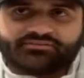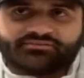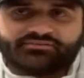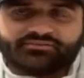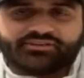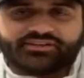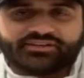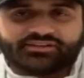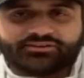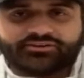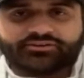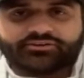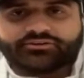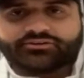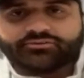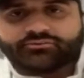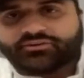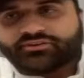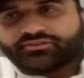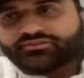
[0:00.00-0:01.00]

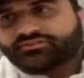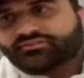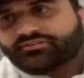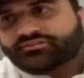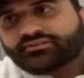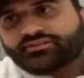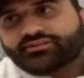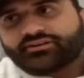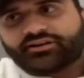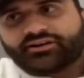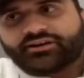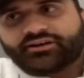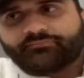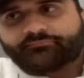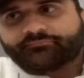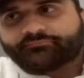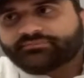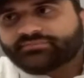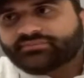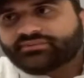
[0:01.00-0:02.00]
learned was,
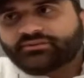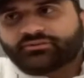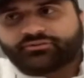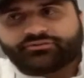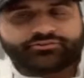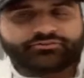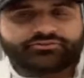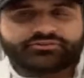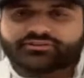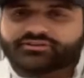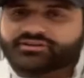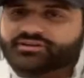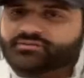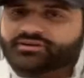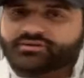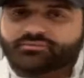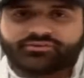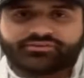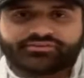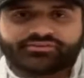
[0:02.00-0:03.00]
you could come
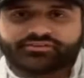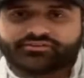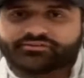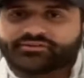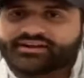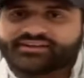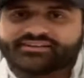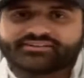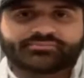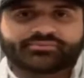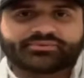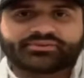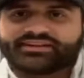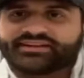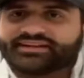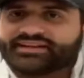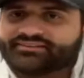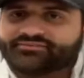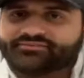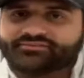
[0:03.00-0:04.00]
up with the greatest play
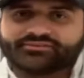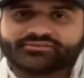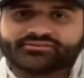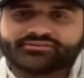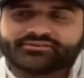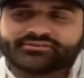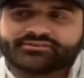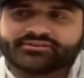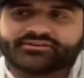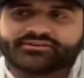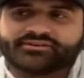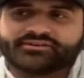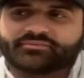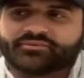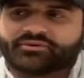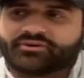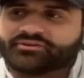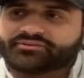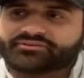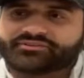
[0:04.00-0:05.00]
ever.
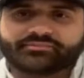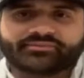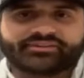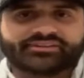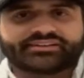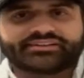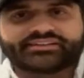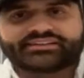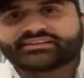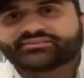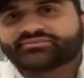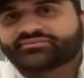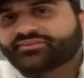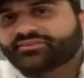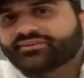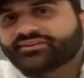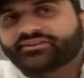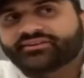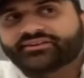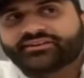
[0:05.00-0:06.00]
Ultimately, if
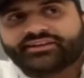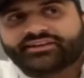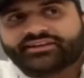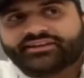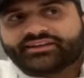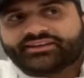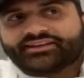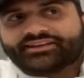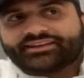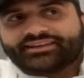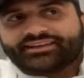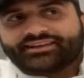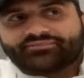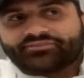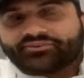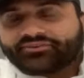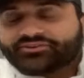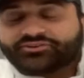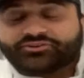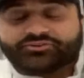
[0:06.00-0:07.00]
the
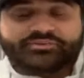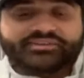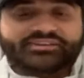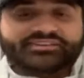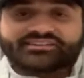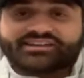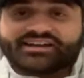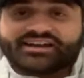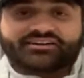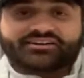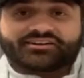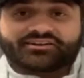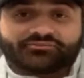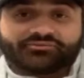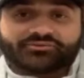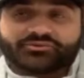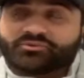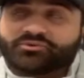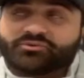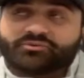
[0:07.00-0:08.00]
QB's not
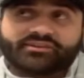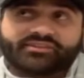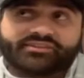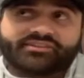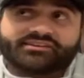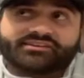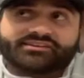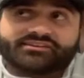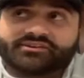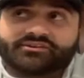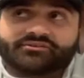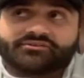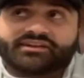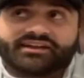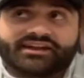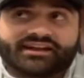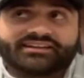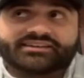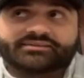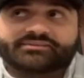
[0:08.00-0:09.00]
comfortable with it,
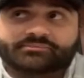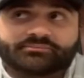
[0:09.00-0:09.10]
90+%